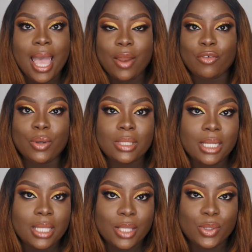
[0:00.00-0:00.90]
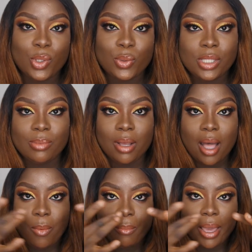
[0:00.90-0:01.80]
And of course, I decided to go
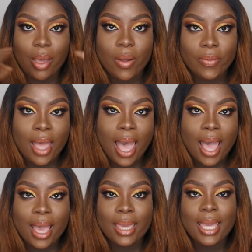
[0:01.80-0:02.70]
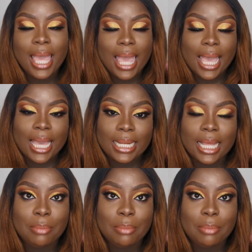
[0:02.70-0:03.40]
smoke out my other eye and